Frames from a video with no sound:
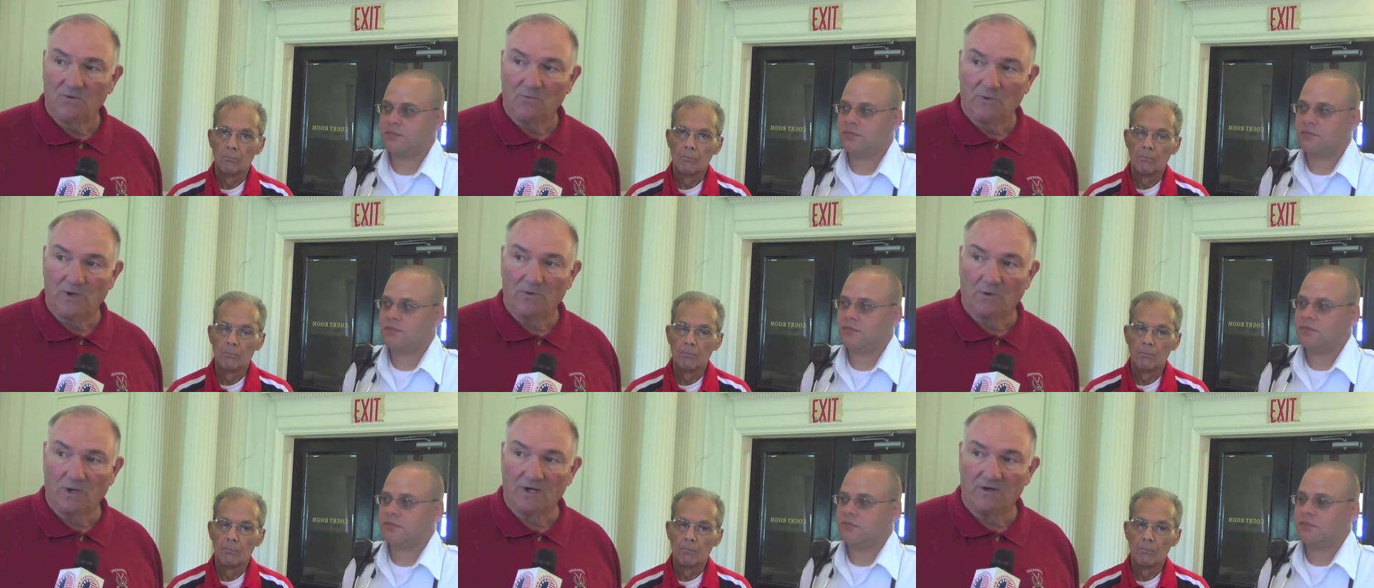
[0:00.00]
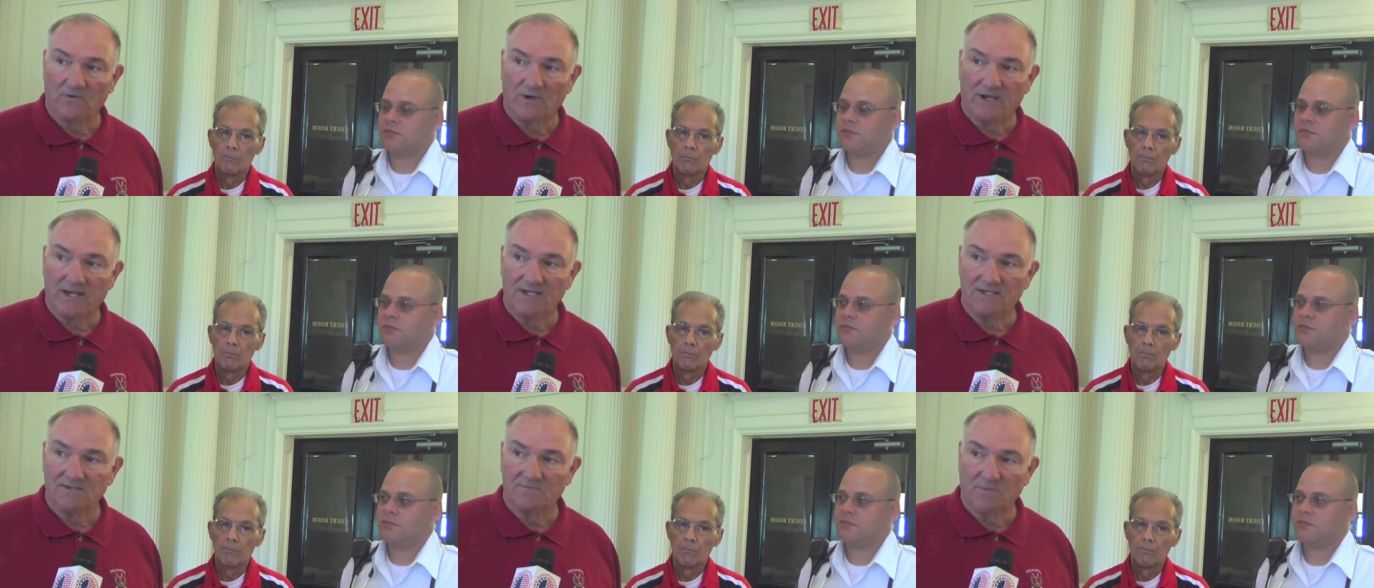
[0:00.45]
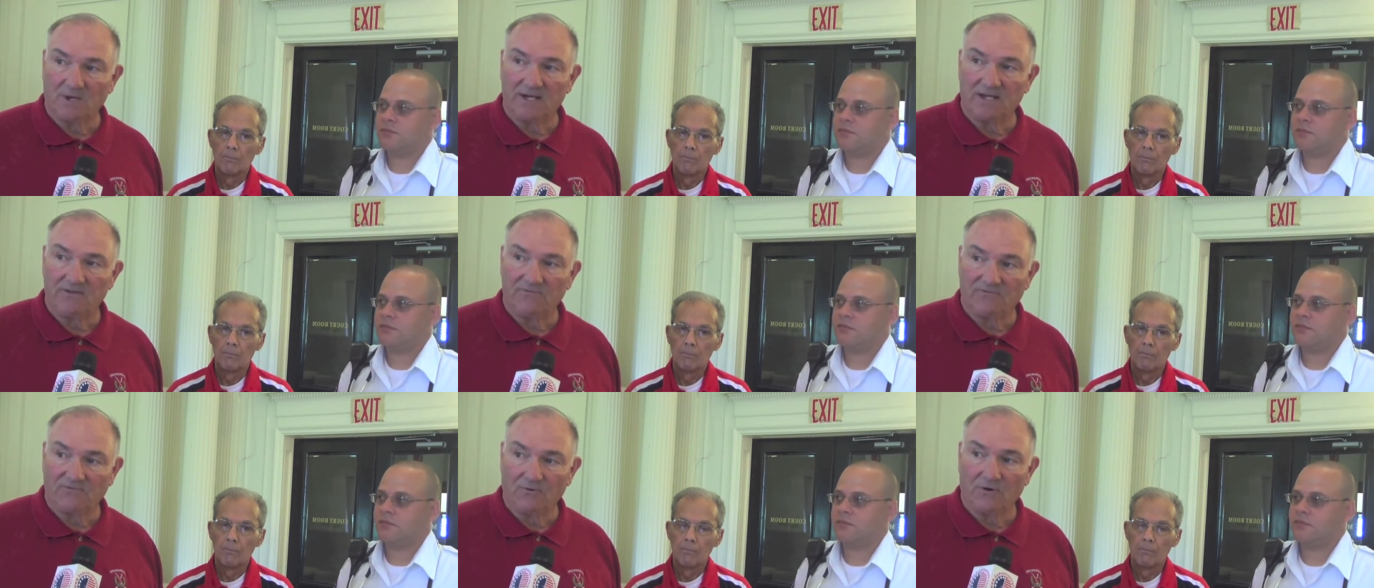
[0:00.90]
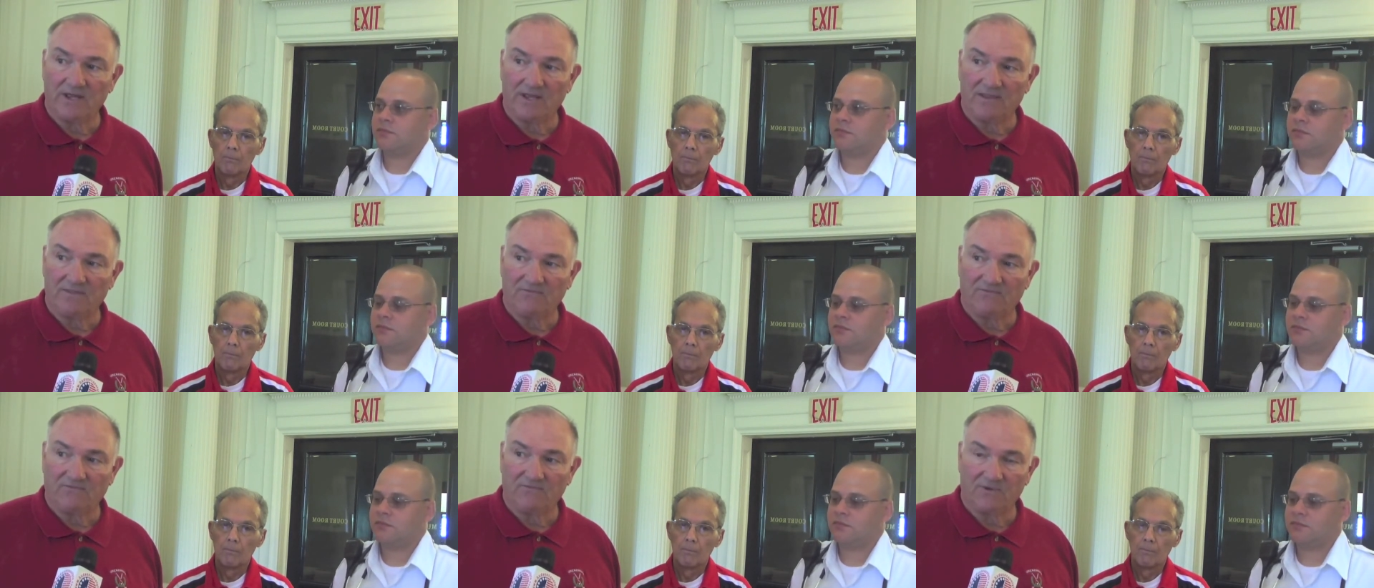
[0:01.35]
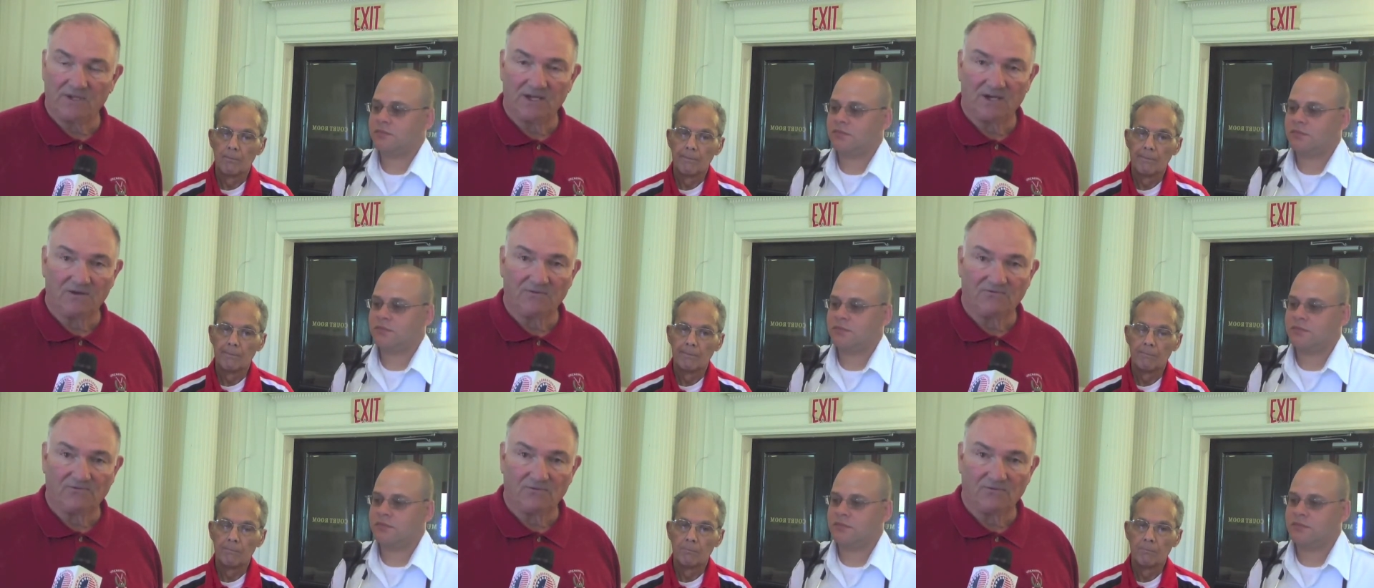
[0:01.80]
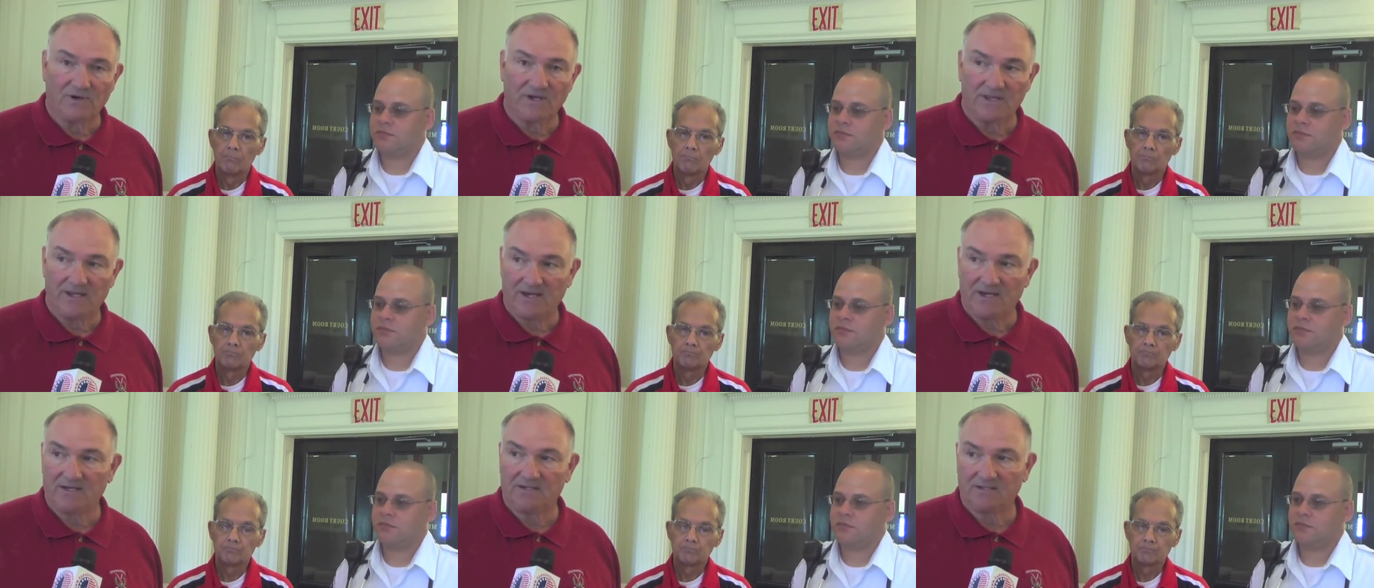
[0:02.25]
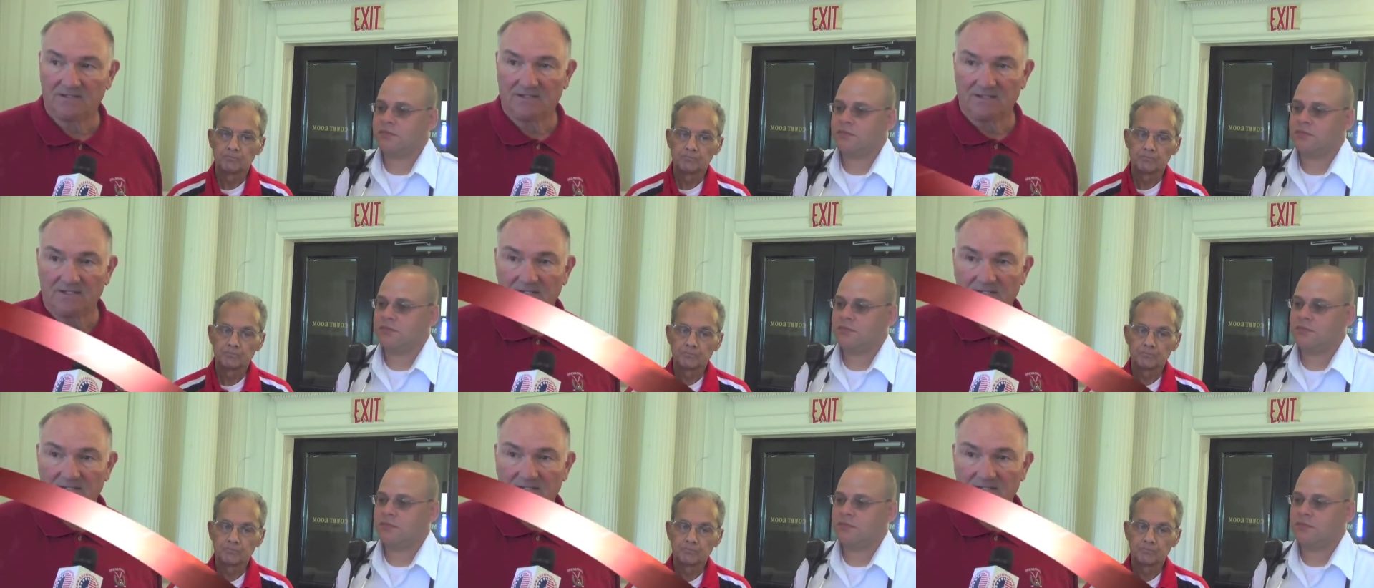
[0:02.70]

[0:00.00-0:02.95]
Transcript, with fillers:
Speaker 1: we want to raise money for, you know, for their